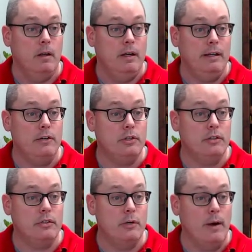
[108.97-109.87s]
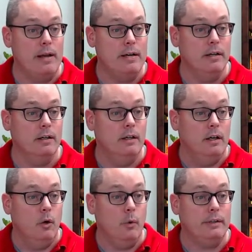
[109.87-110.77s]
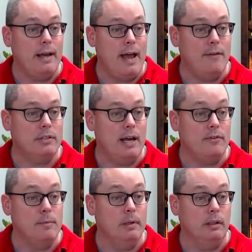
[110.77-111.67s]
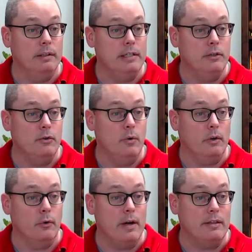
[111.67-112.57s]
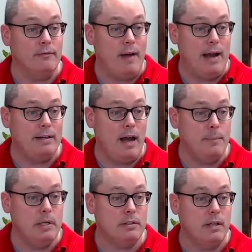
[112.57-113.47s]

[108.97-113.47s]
And as you can see right here, what they have is they have the ability to create the find objects